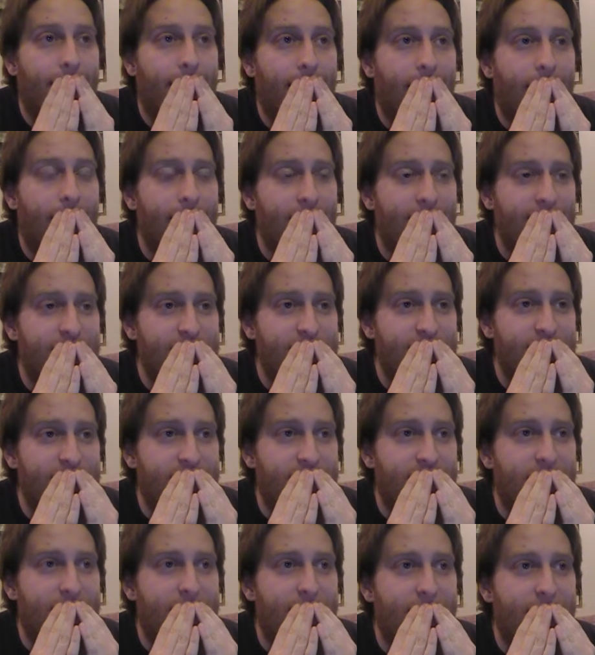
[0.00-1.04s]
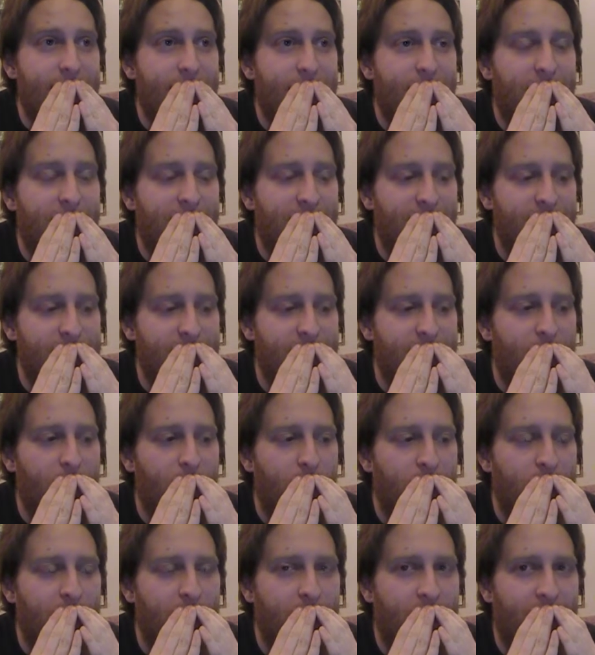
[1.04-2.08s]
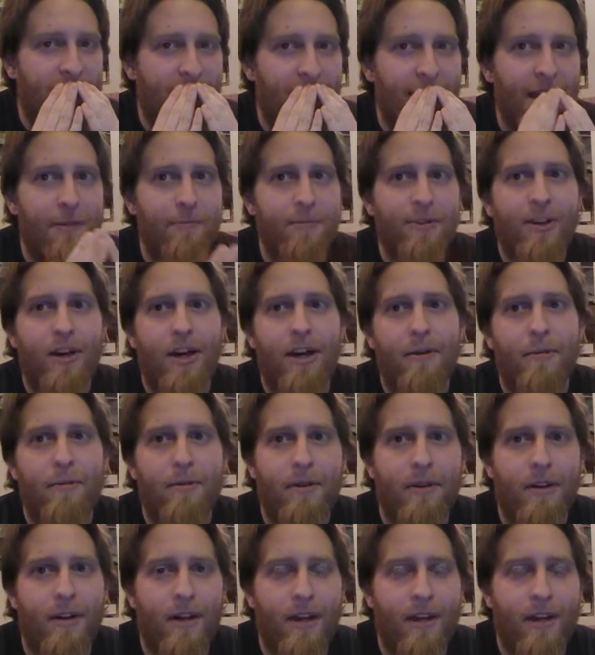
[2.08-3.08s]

Honestly, because I work on my laptop